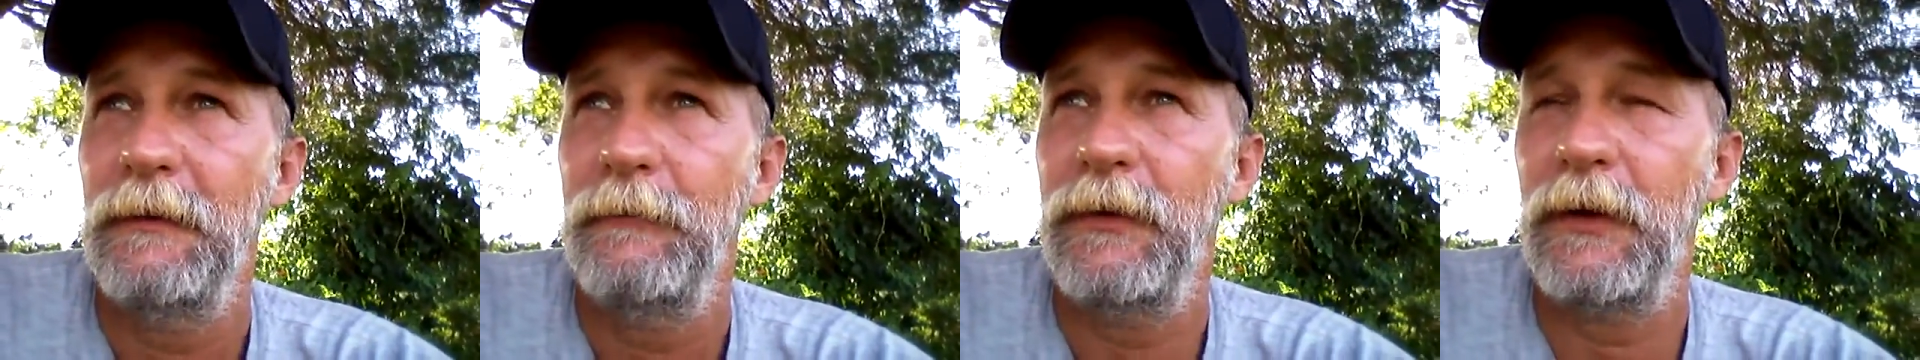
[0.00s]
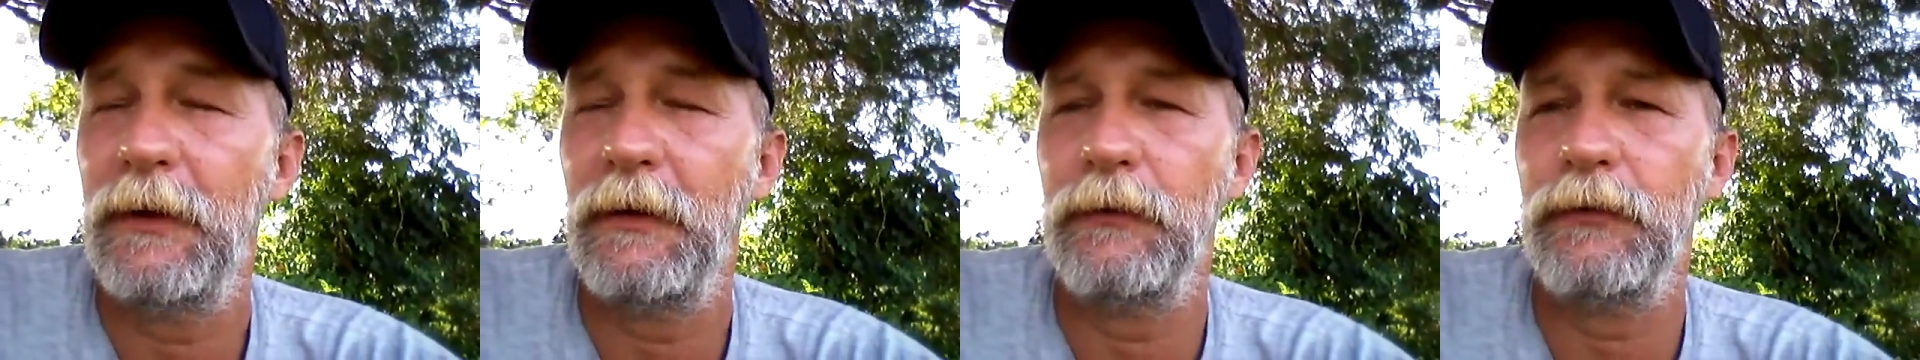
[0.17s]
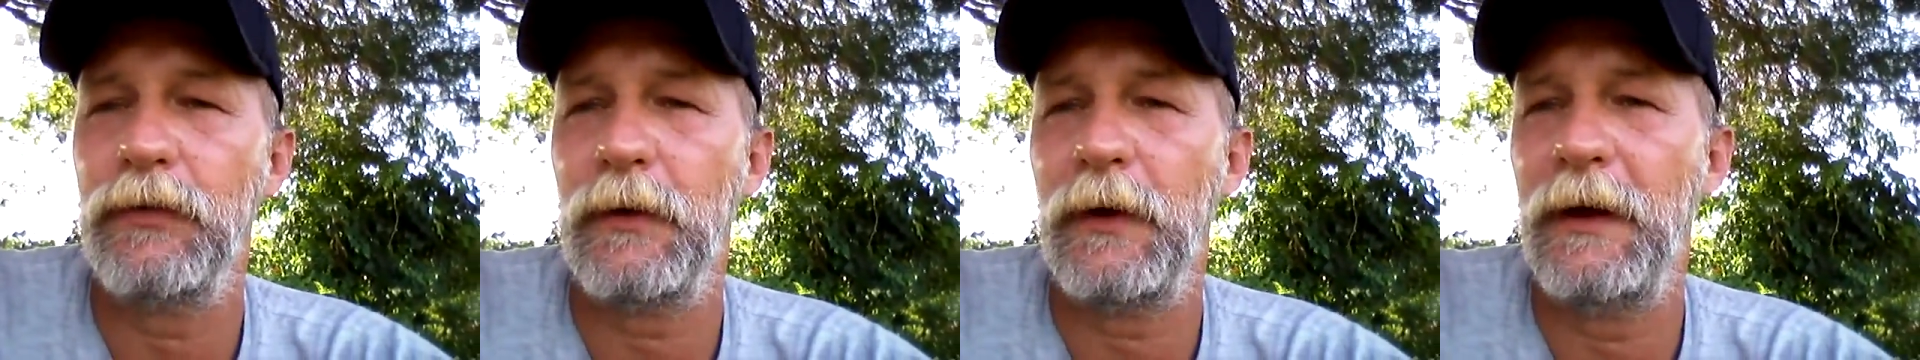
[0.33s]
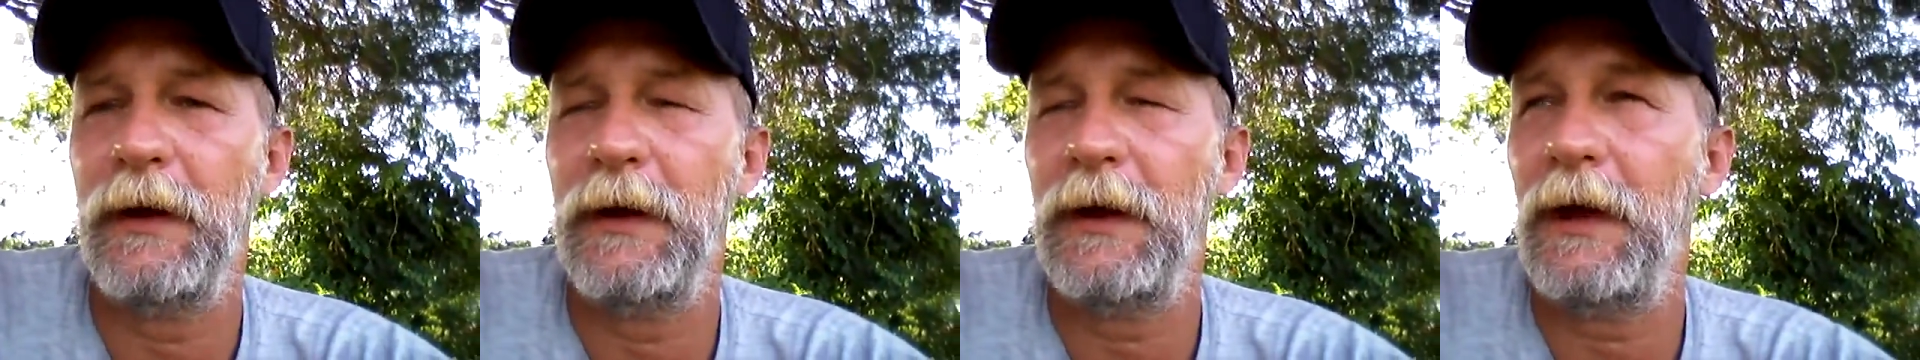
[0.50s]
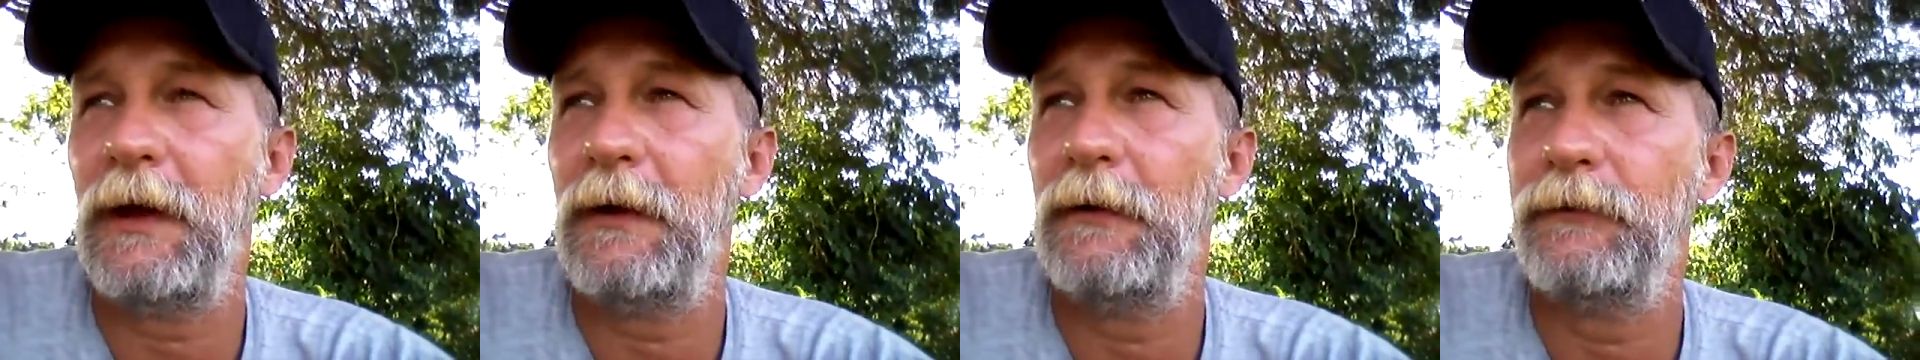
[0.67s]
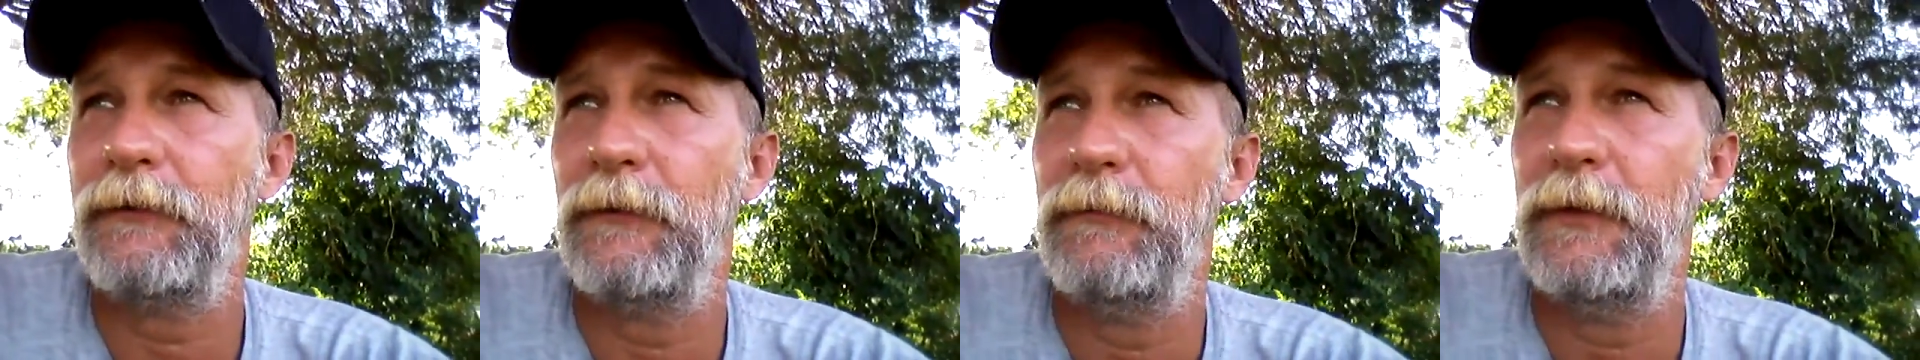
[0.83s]
Because right
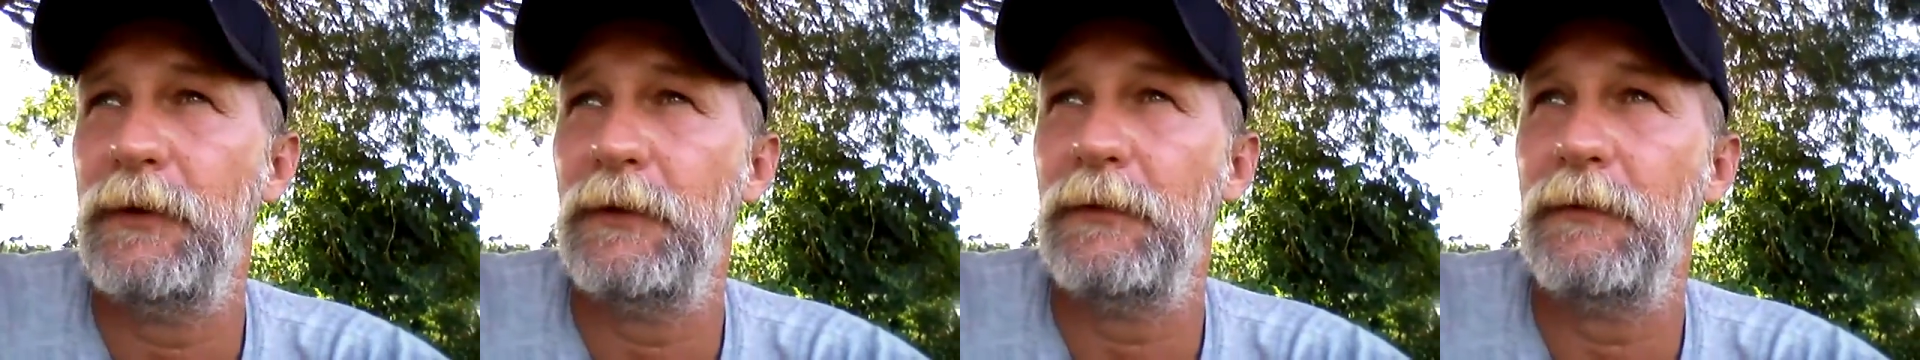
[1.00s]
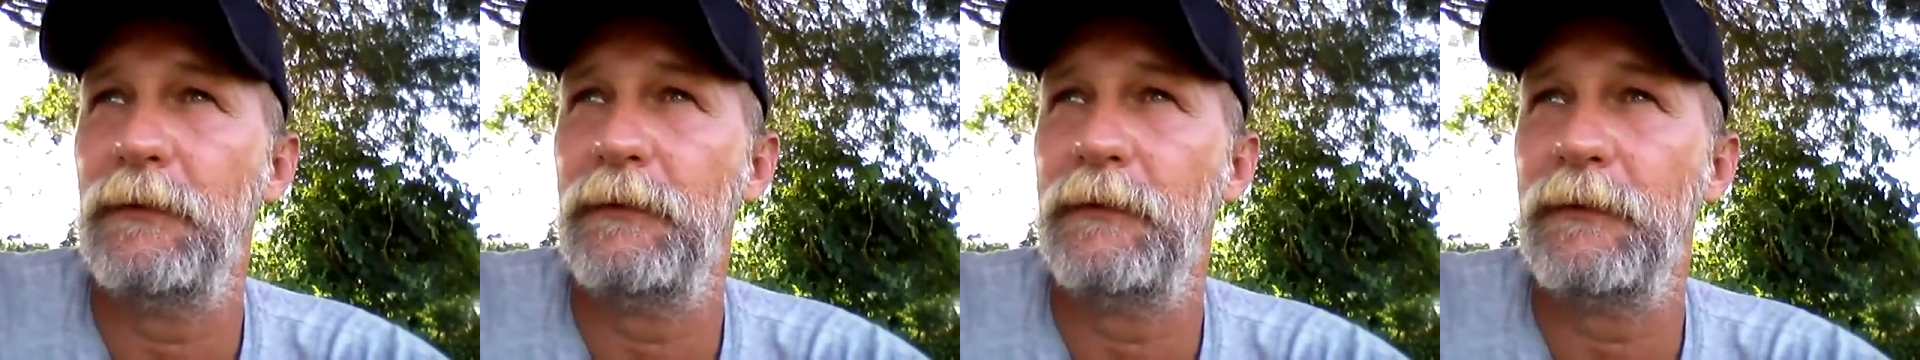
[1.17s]
now it's middle